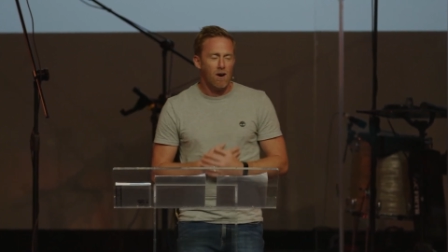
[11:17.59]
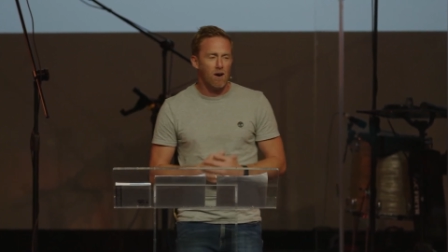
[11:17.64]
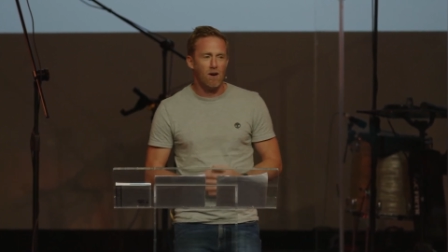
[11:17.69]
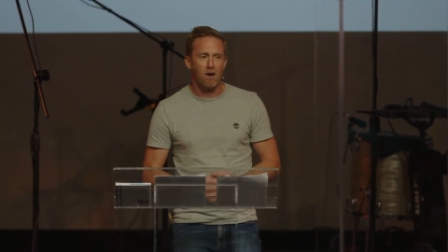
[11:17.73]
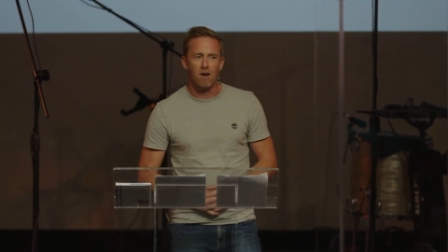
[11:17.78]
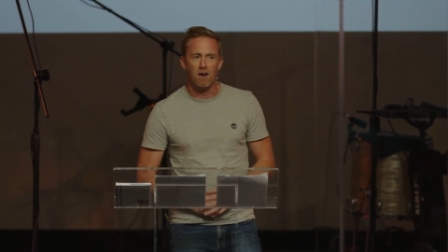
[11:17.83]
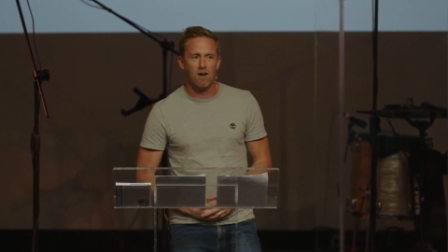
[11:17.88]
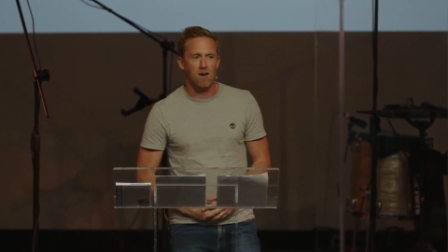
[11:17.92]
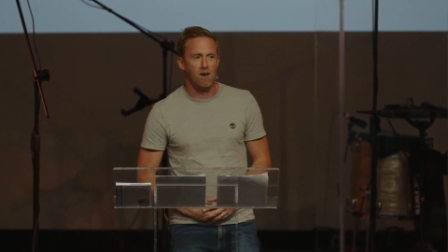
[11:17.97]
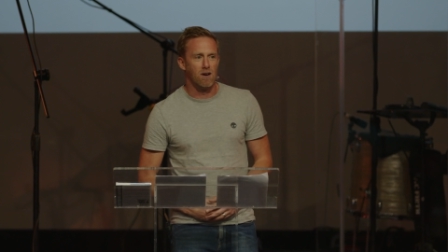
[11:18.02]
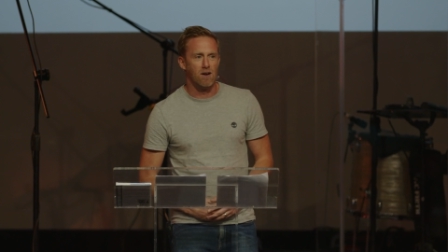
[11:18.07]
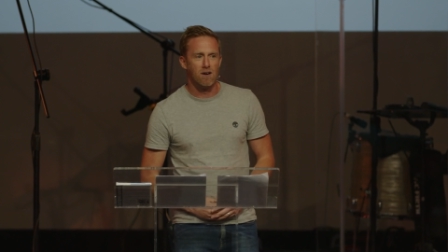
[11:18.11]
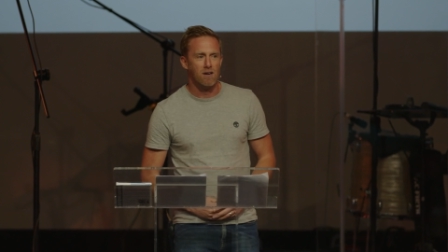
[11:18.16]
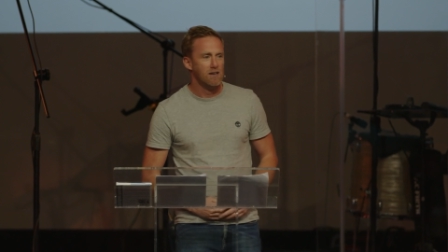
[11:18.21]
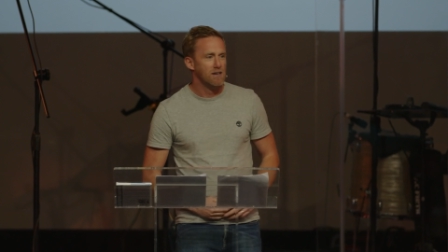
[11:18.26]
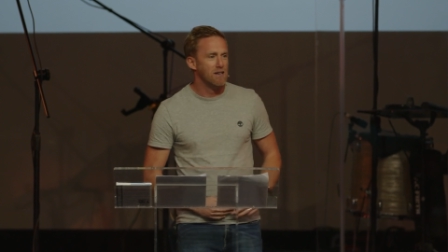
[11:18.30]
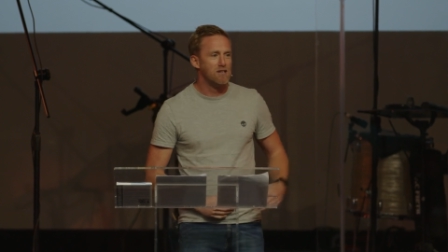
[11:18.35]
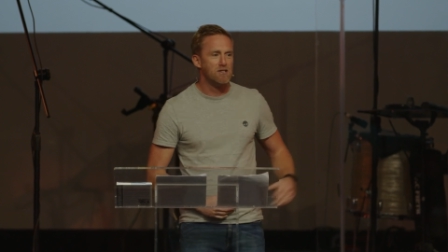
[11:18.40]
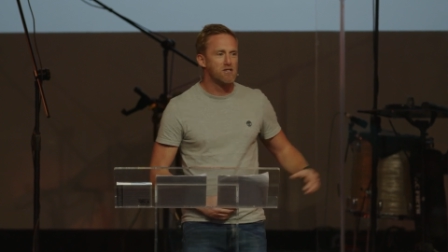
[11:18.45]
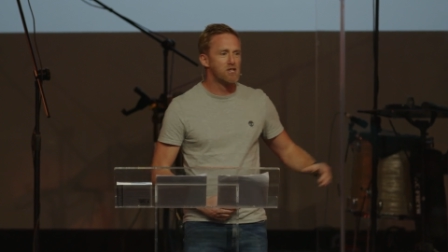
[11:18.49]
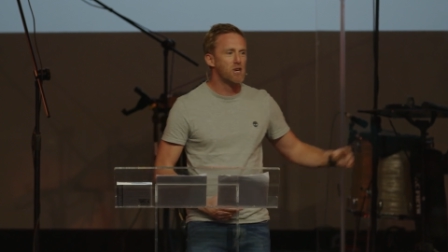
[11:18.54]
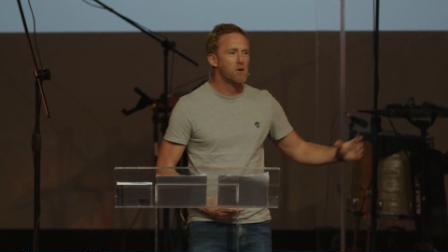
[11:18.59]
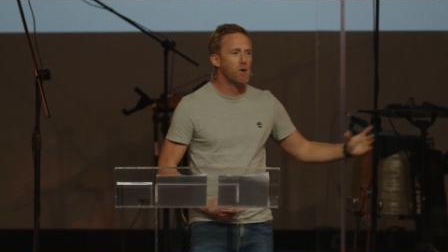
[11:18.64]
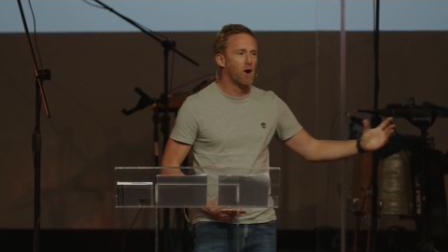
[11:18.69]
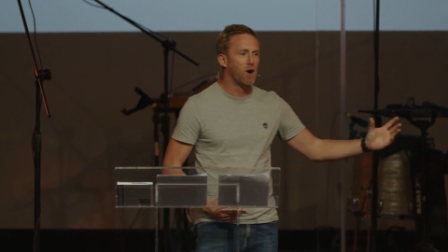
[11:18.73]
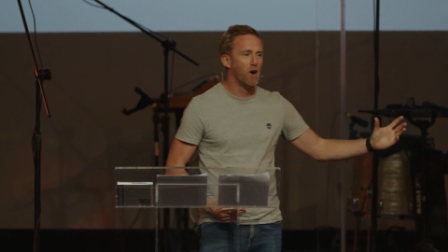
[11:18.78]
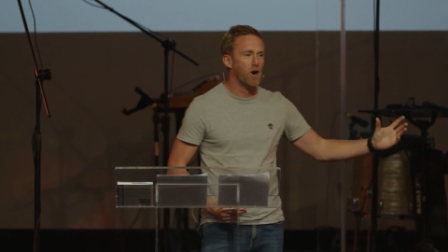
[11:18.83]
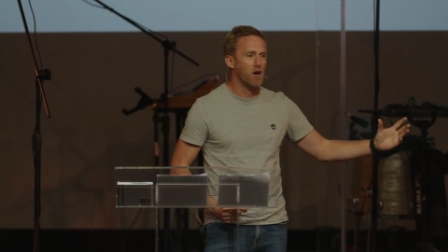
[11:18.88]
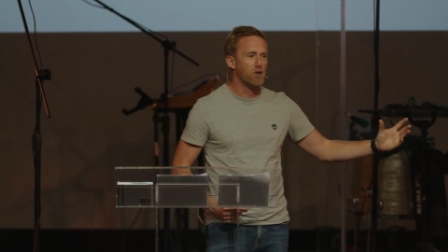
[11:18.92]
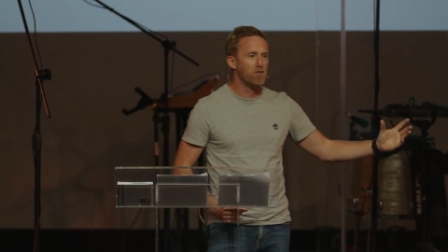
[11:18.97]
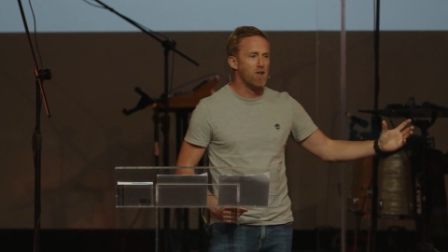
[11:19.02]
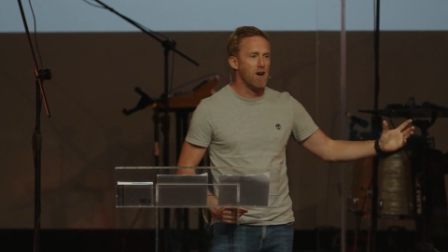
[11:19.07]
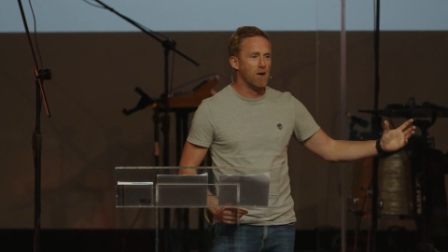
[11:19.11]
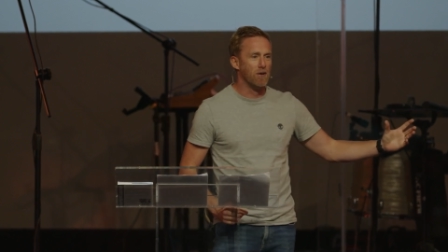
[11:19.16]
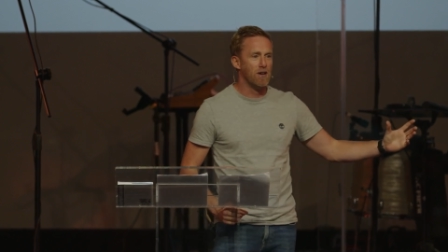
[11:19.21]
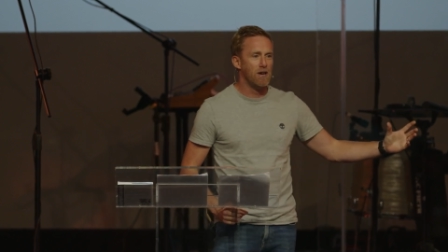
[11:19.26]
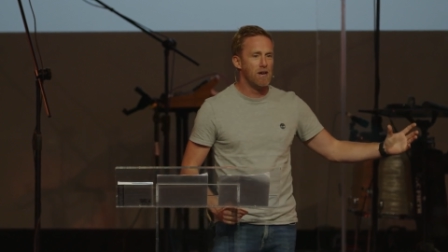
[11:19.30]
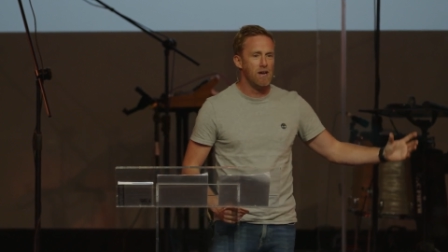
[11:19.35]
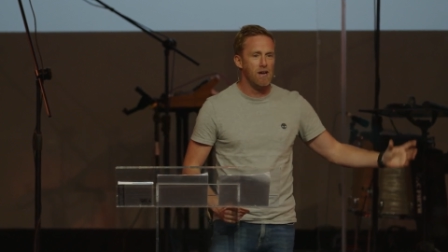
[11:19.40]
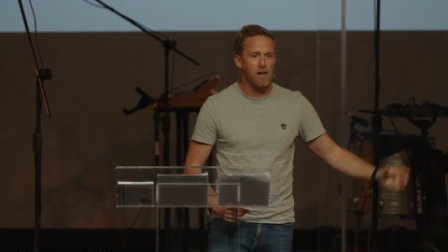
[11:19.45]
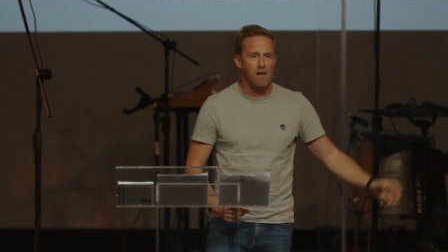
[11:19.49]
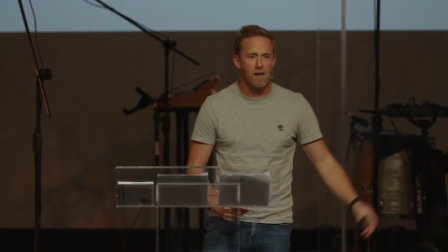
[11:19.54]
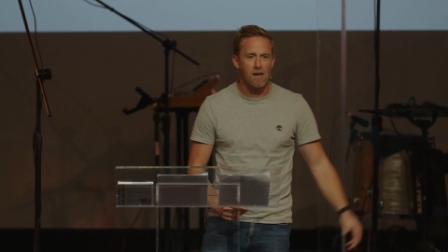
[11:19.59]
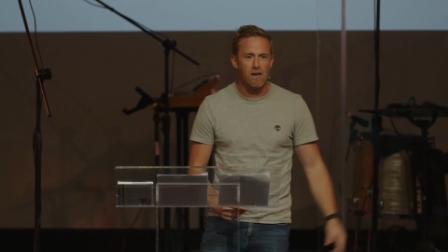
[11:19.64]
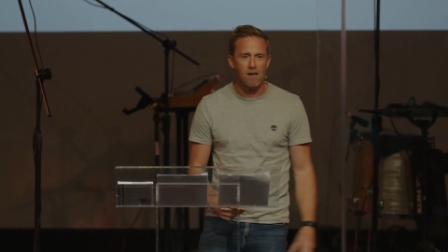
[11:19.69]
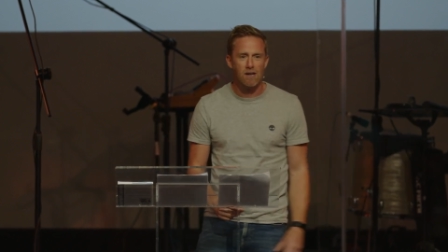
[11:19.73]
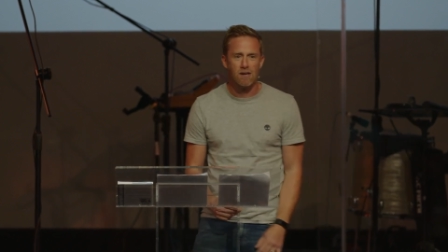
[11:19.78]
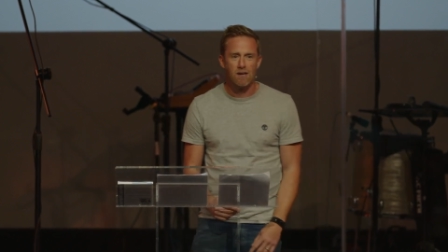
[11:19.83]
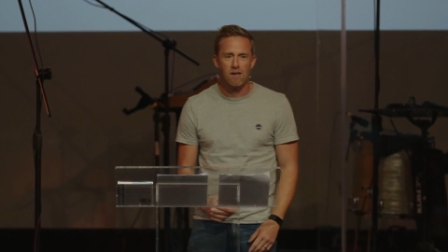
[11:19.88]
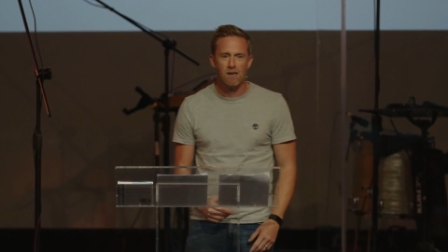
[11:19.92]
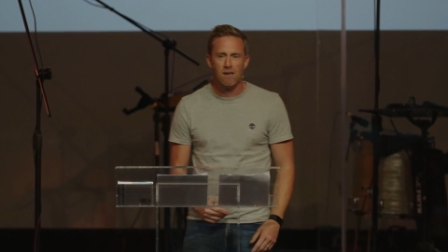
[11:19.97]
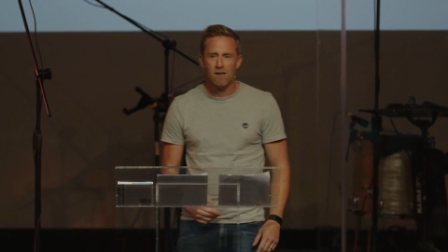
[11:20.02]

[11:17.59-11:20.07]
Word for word: oh, it's too hard round here.